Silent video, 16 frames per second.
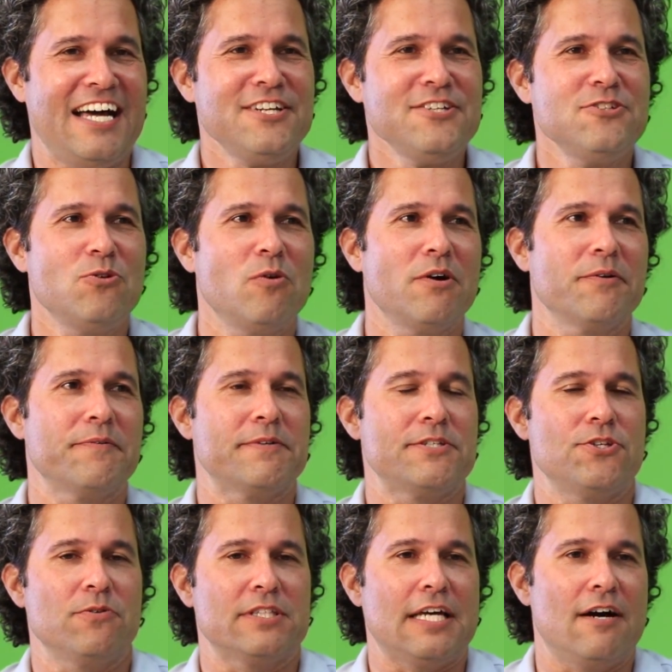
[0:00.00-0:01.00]
I don't know what we would
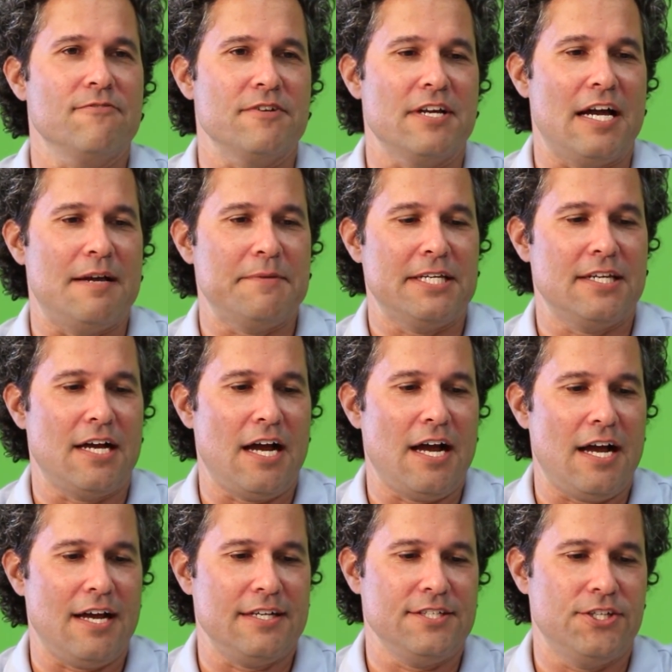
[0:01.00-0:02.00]
do without Vin. I mean,
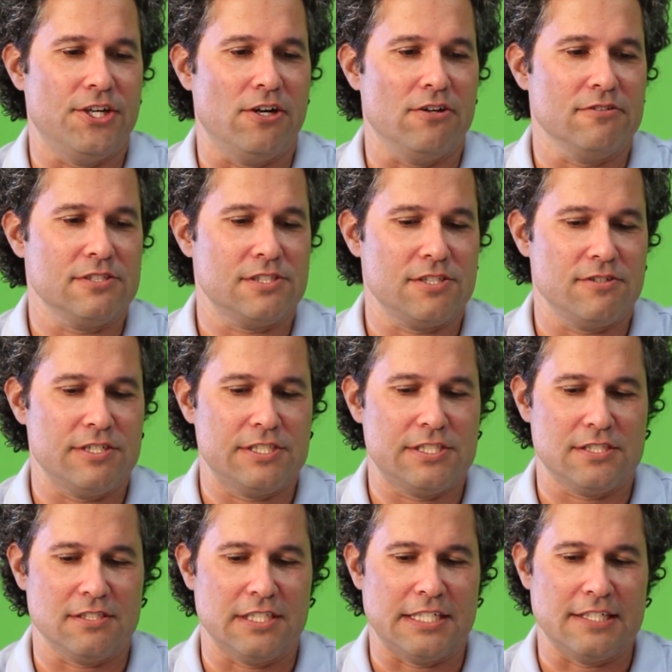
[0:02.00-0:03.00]

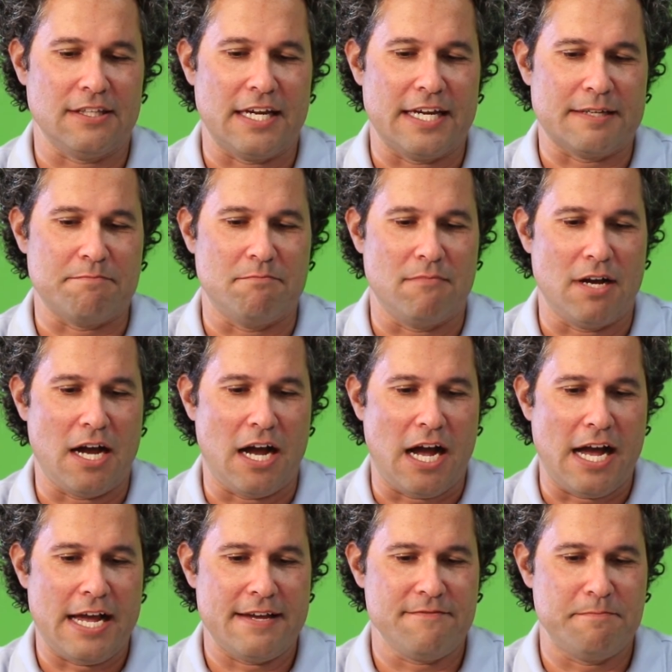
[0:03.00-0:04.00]
seriously, like
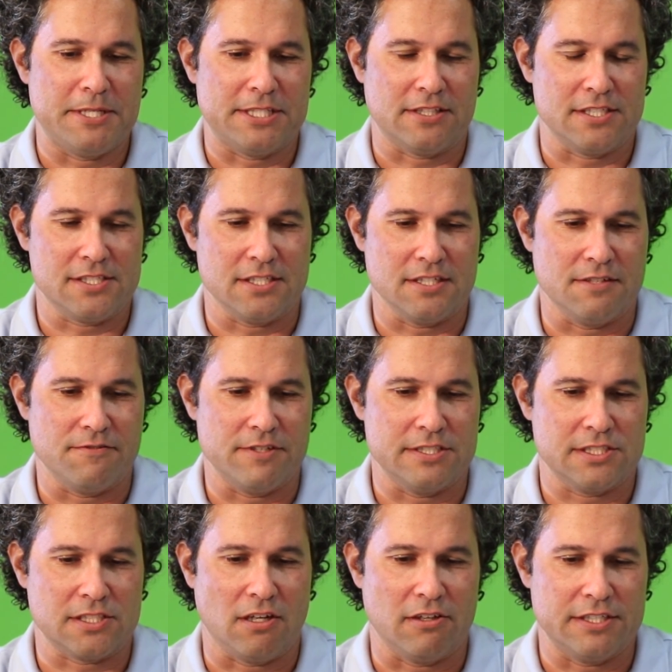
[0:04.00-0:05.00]
I've been listening to Vin
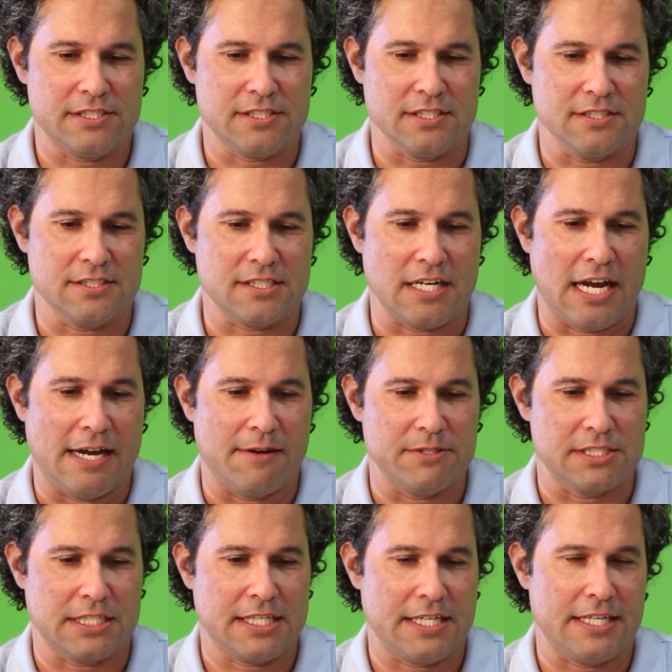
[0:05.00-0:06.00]
Scully since I
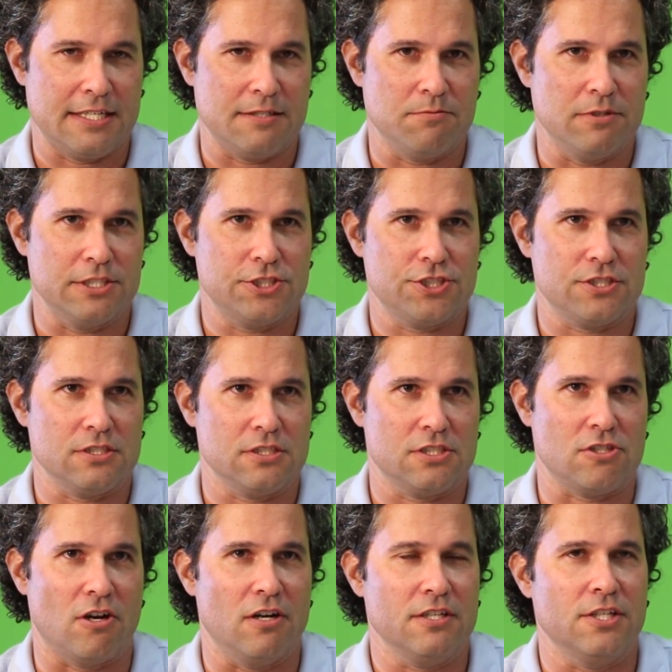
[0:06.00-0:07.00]
was a kid, which
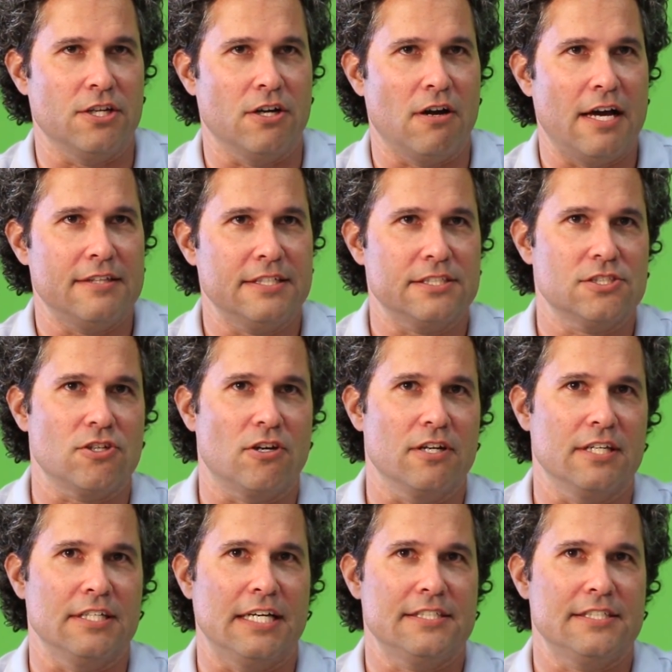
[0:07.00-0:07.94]
I think started in